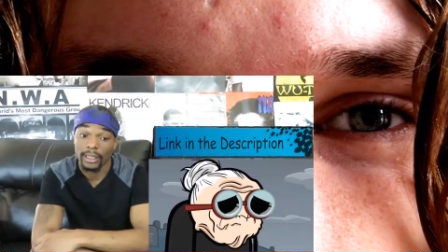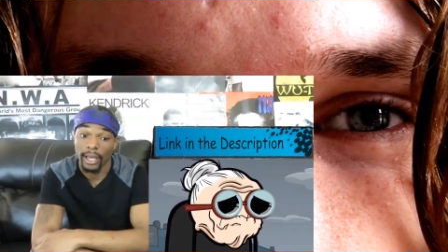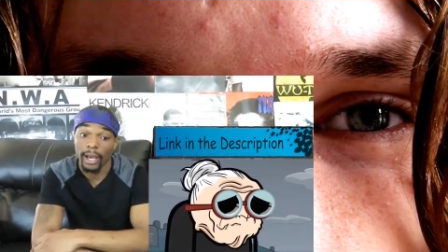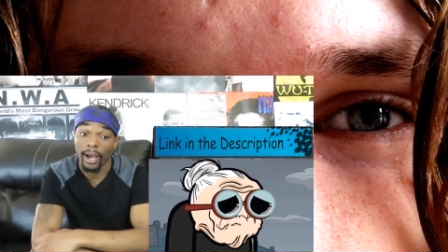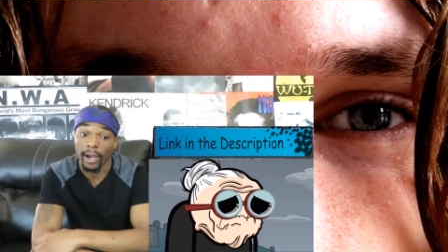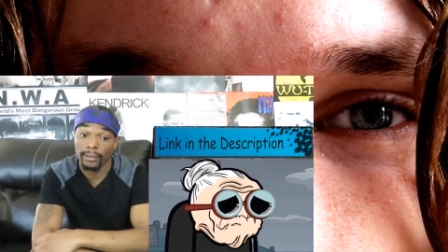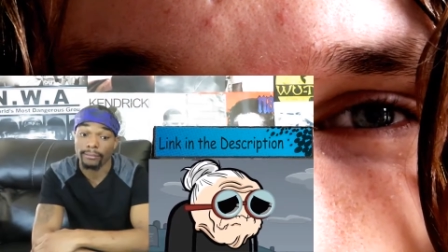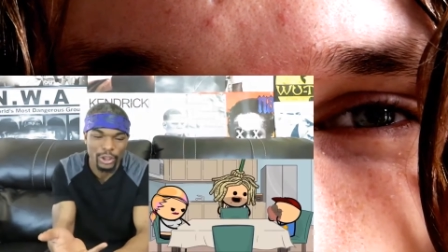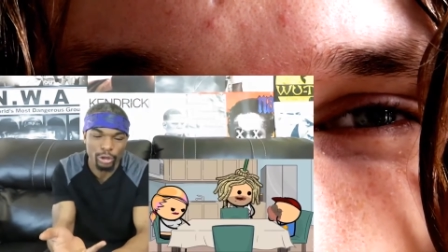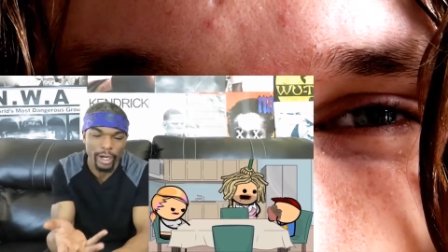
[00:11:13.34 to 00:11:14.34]
Yeah. Is
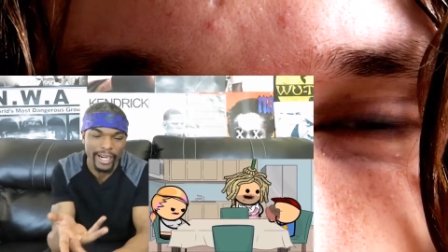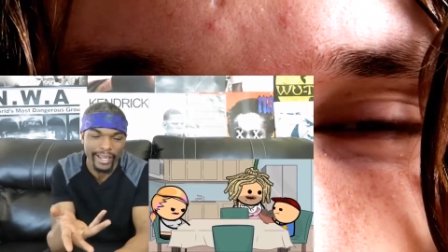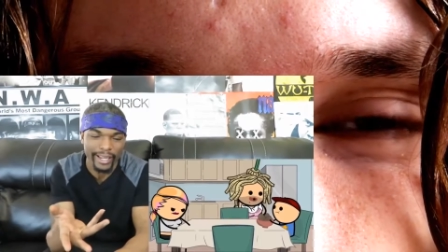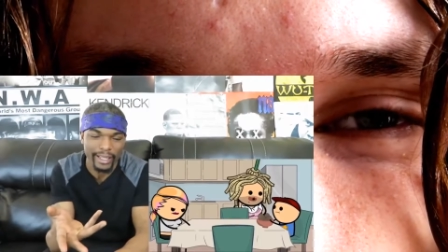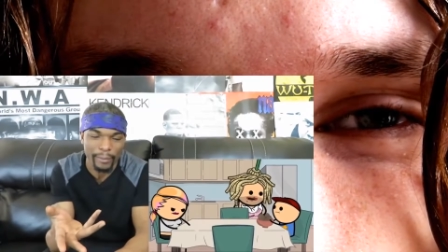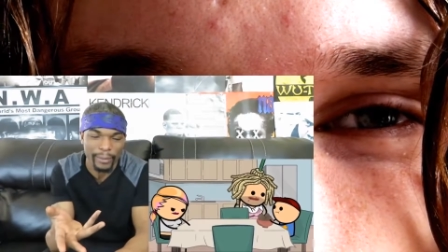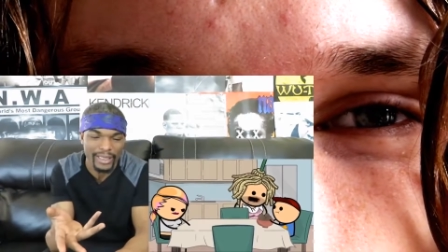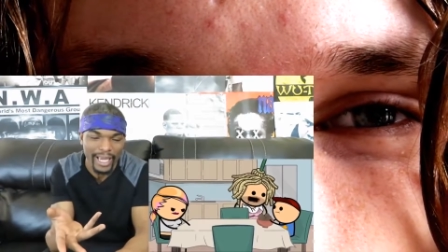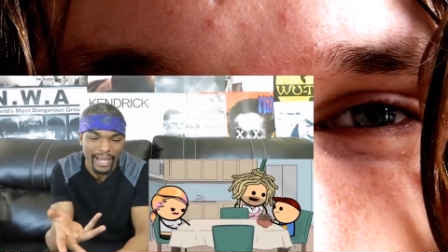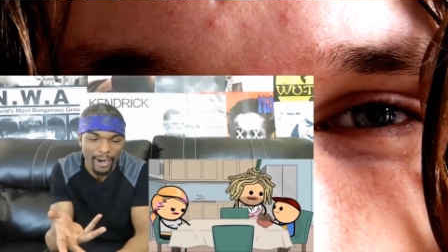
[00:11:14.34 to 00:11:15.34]
he drinking the
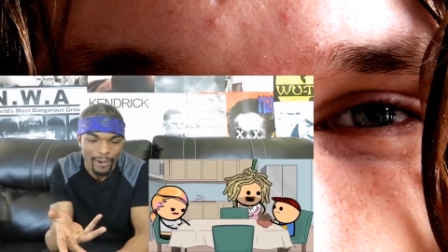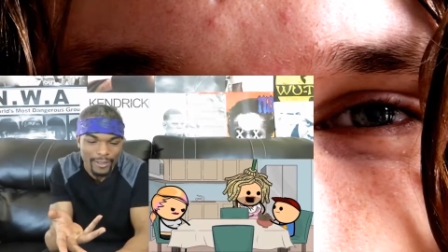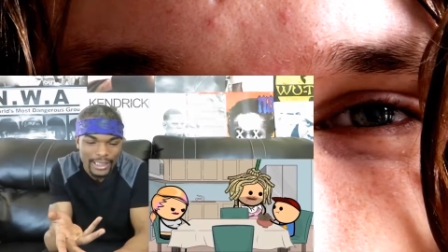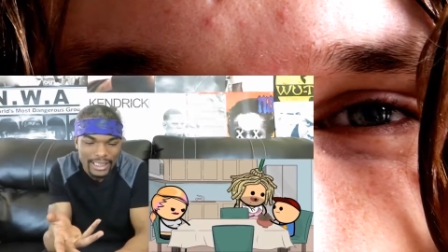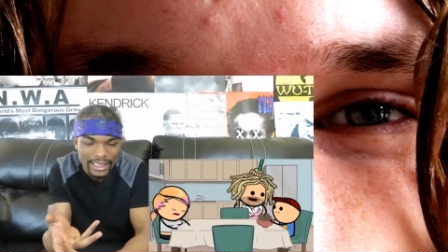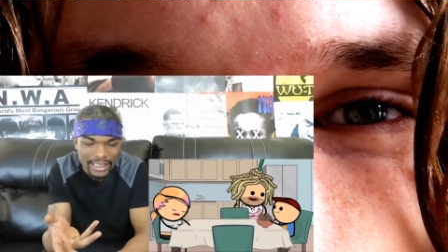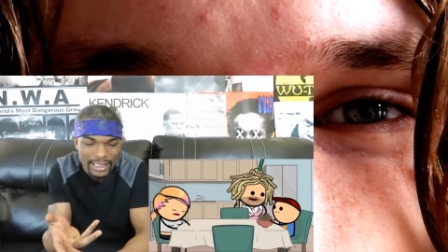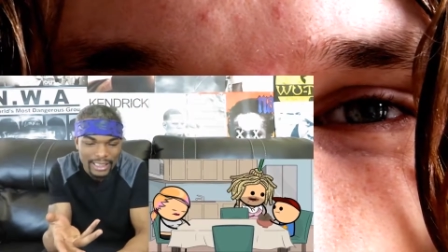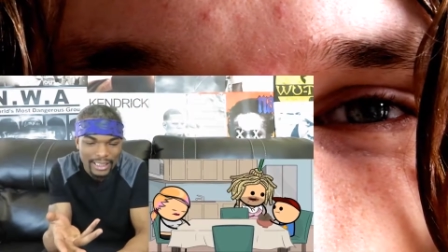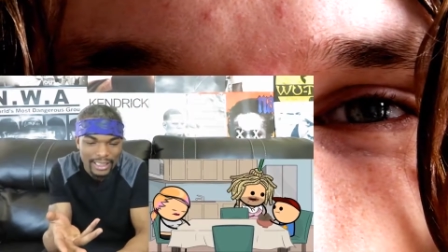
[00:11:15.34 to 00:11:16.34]
potatoes?
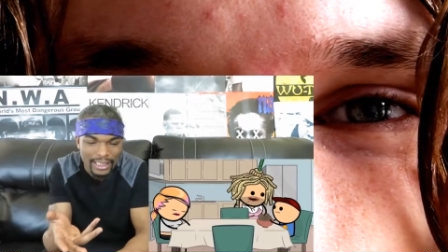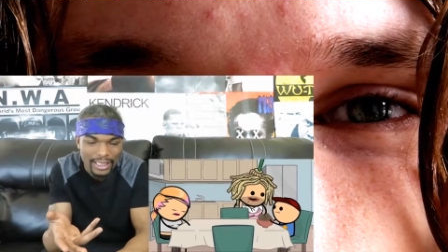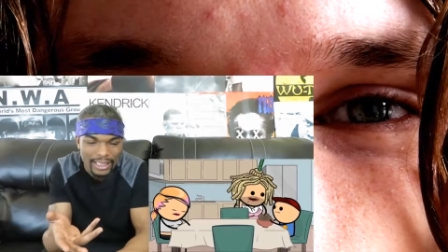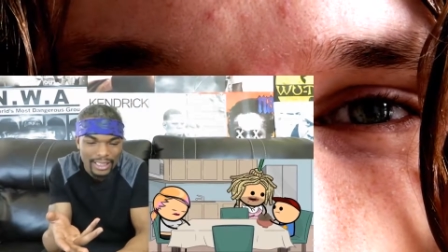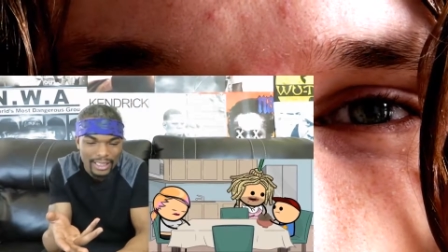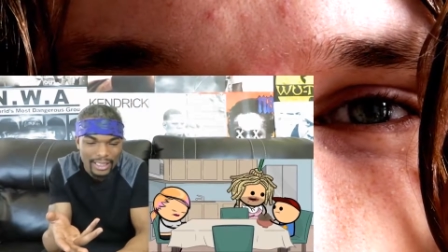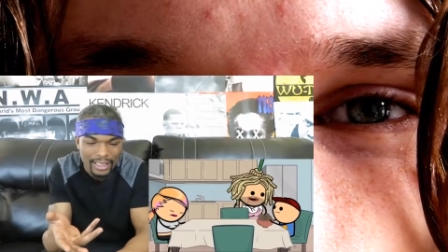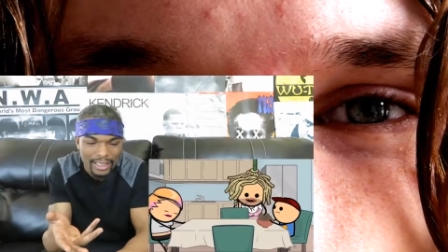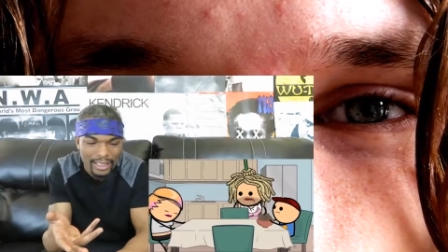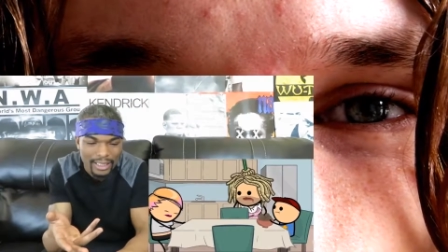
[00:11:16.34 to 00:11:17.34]

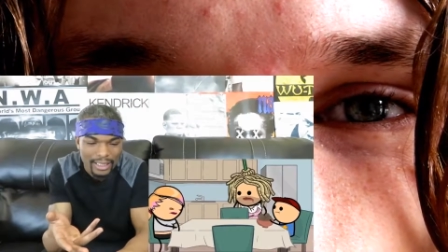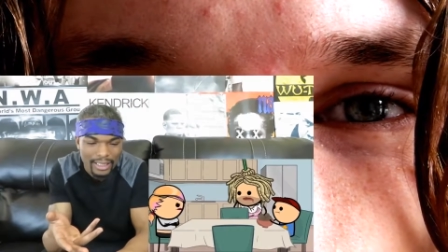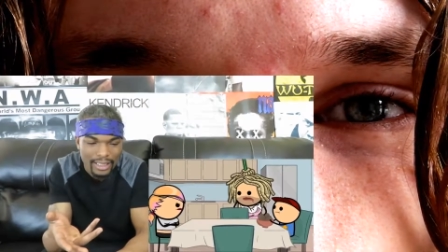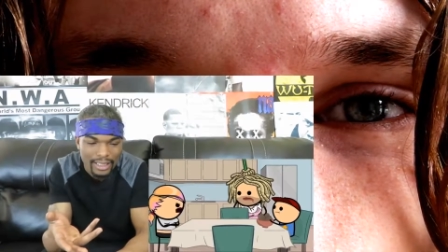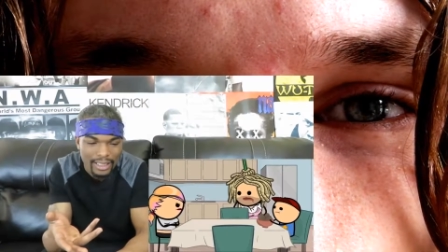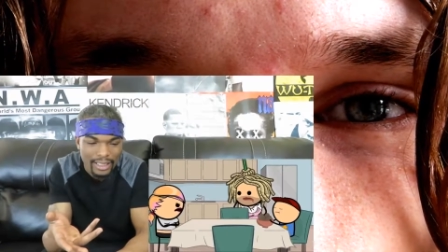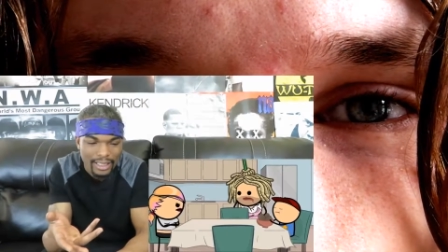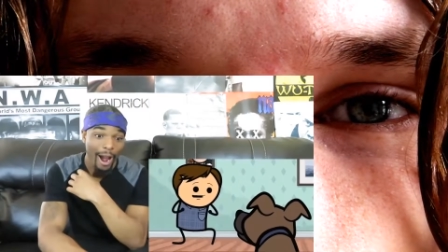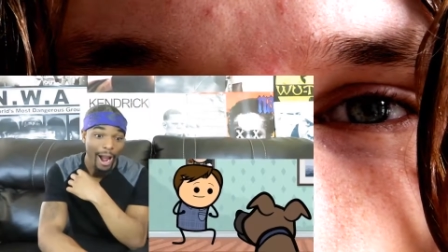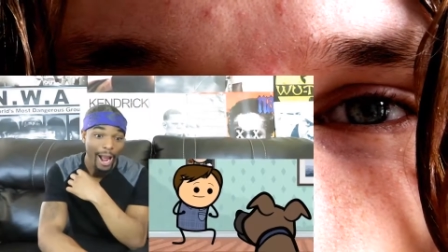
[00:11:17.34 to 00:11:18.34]
Unwavering.
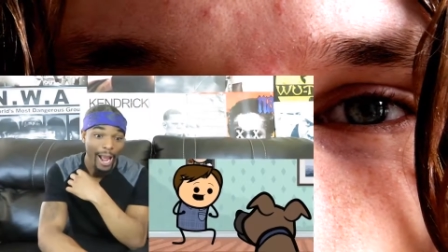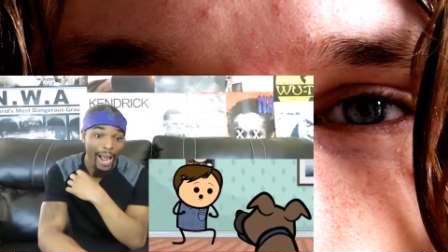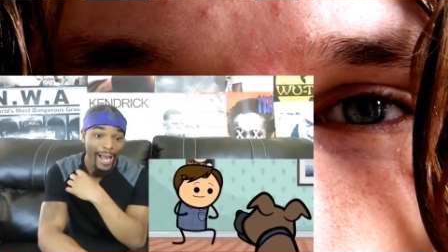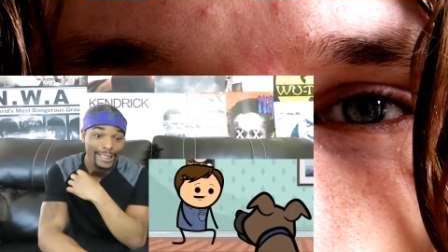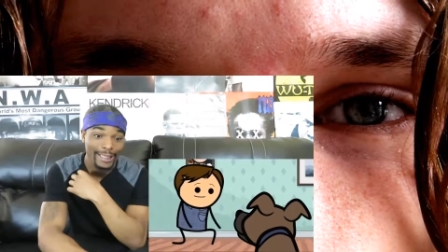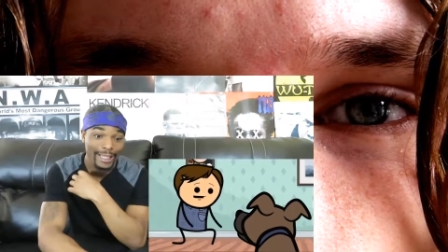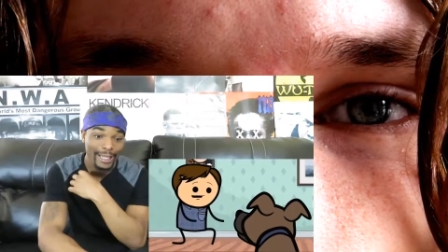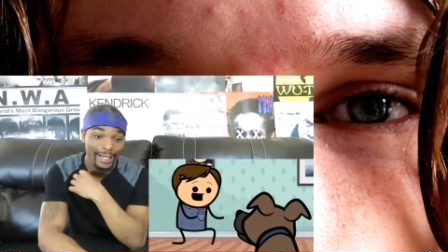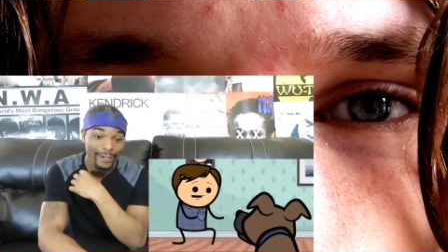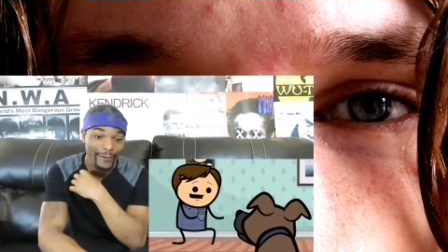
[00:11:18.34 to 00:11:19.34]

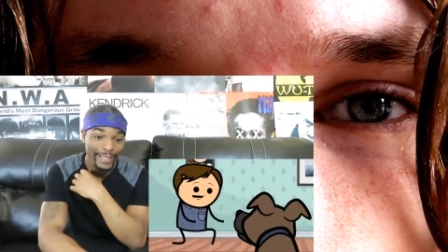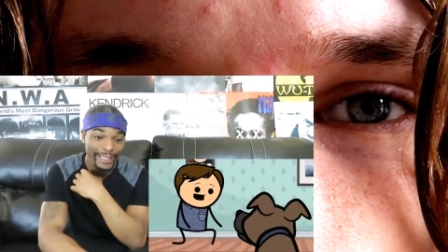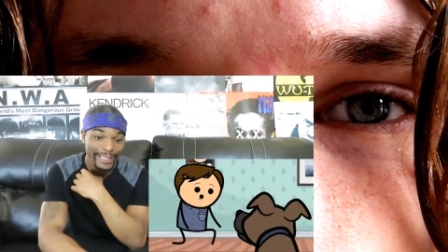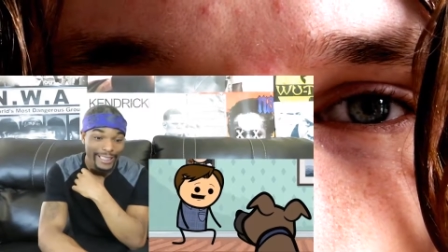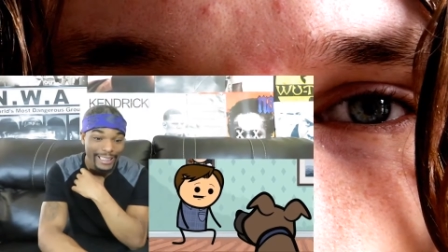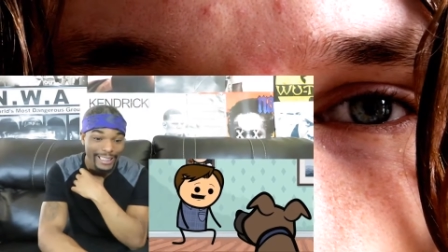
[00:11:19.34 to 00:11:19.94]
Escalated quickly.